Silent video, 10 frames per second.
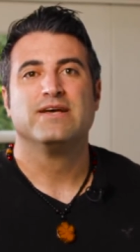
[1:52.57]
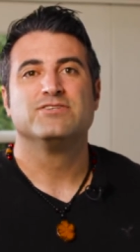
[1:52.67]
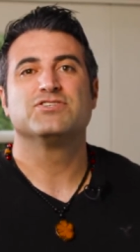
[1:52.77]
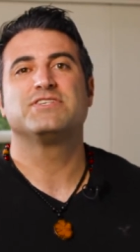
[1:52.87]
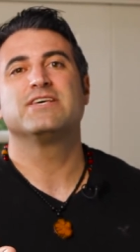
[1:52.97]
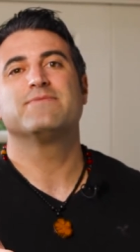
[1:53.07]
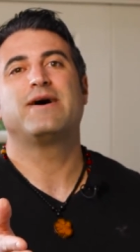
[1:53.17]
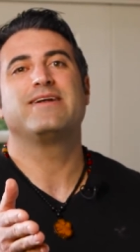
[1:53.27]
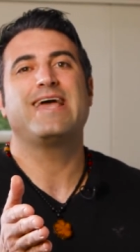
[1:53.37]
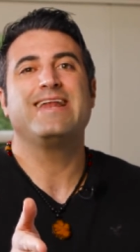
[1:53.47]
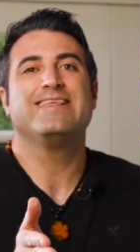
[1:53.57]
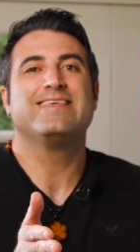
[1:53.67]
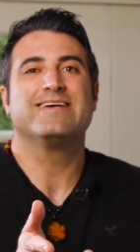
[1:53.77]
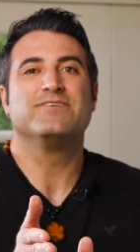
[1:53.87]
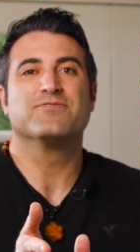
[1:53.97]
Just think about
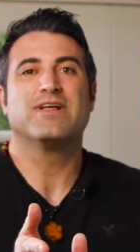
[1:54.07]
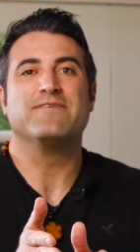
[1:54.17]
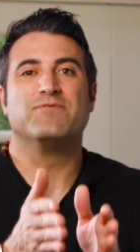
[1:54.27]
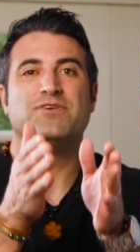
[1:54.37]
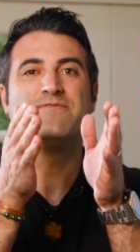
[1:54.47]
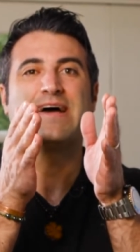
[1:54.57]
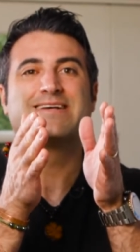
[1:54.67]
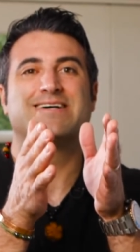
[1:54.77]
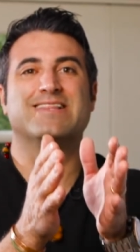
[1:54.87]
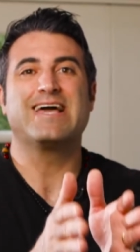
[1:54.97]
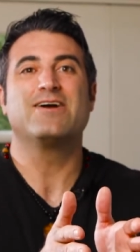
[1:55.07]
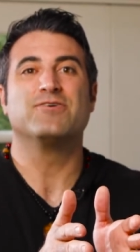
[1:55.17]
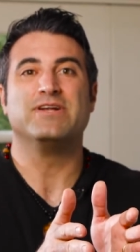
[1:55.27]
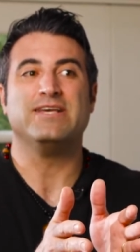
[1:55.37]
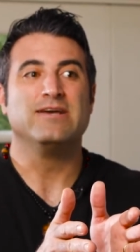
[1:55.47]
anything in your life. When you've had
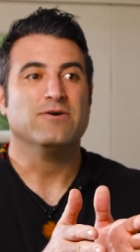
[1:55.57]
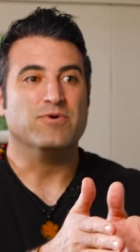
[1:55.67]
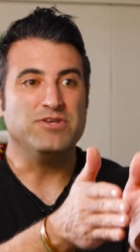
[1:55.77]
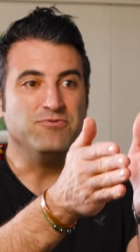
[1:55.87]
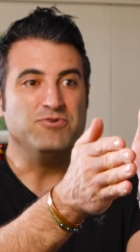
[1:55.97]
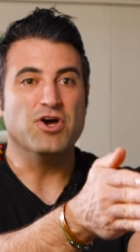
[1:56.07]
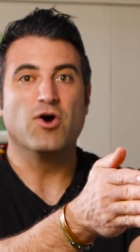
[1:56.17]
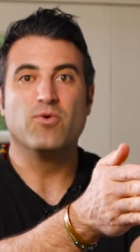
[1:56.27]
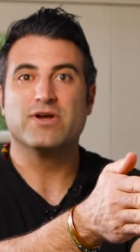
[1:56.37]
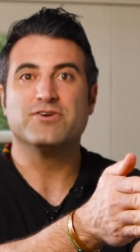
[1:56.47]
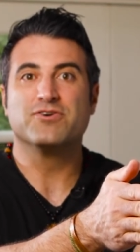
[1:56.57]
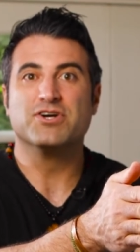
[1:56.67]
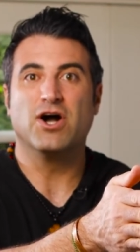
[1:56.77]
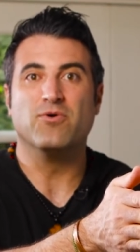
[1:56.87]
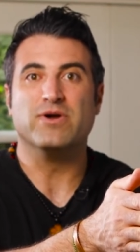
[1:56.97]
clarity, when you know where you're
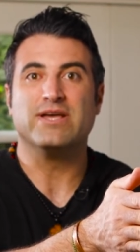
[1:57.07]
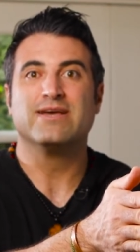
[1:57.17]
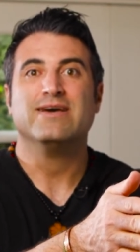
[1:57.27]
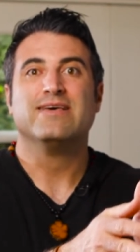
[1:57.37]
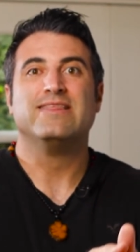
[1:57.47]
going,